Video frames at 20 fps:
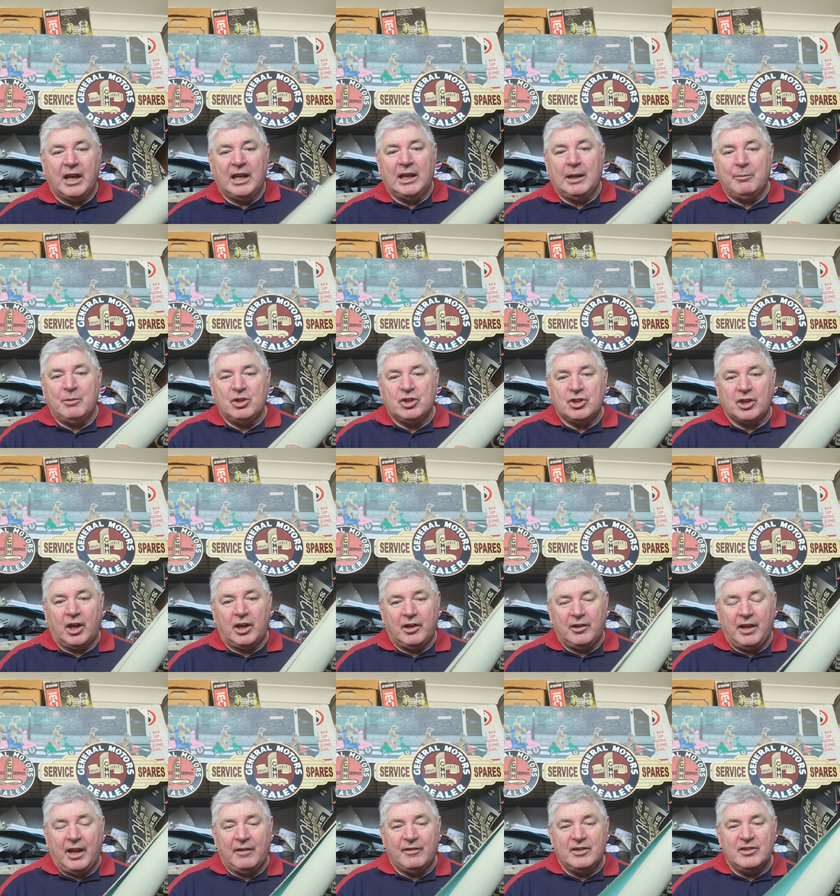And let me show you.
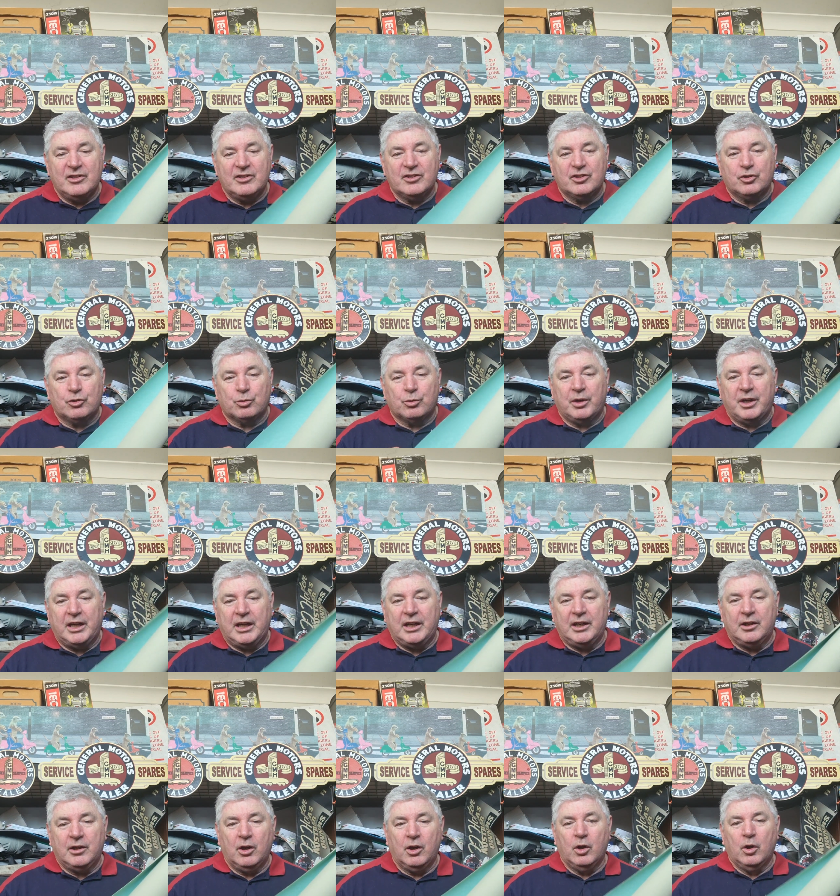Now, this is
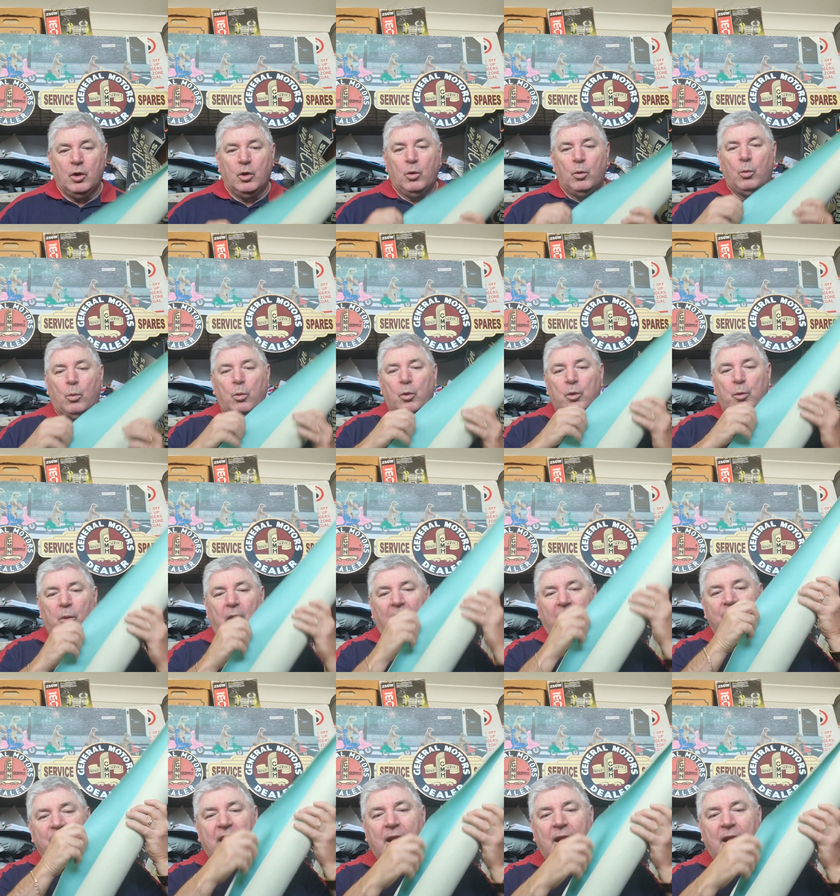green water wave.